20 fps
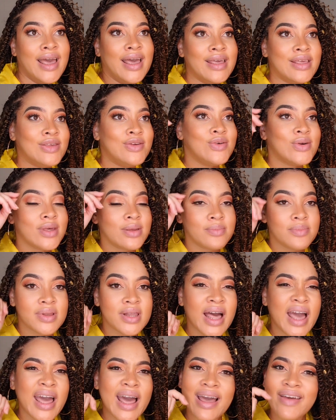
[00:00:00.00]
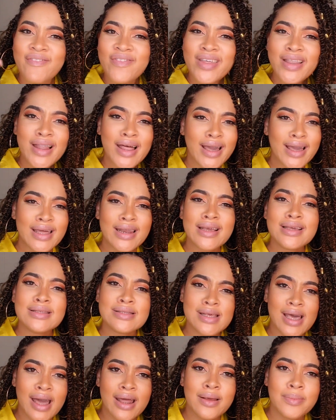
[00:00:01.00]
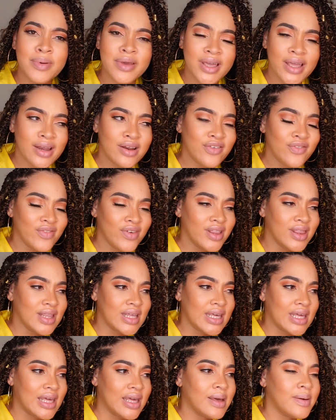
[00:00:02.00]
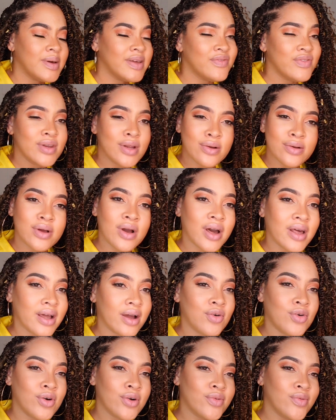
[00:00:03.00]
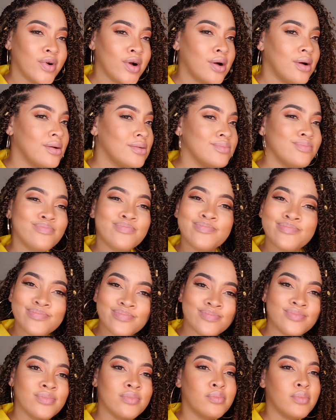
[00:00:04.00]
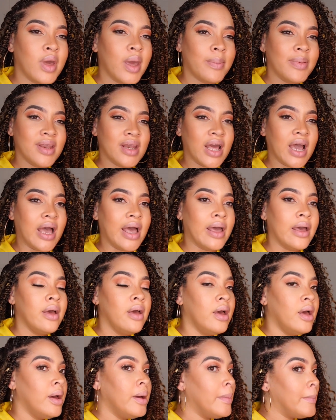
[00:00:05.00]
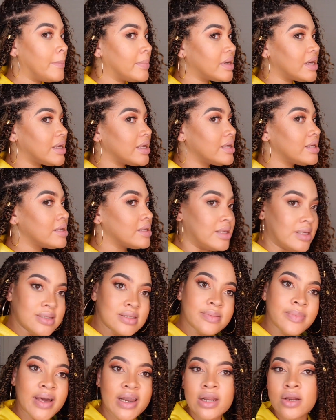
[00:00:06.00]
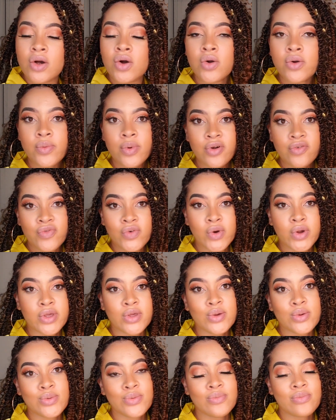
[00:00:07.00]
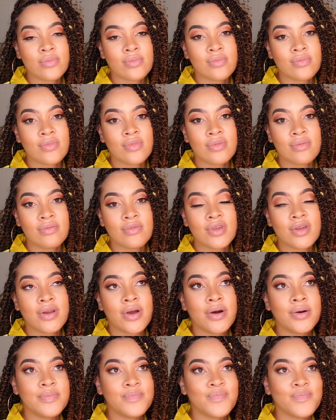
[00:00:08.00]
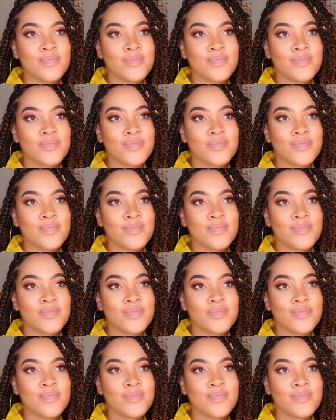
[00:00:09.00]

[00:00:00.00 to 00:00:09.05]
You can plait. I feel like it is kind of beginner friendly. If you don't know how to cornrow, maybe not, but get somebody to cornrow for you, you know?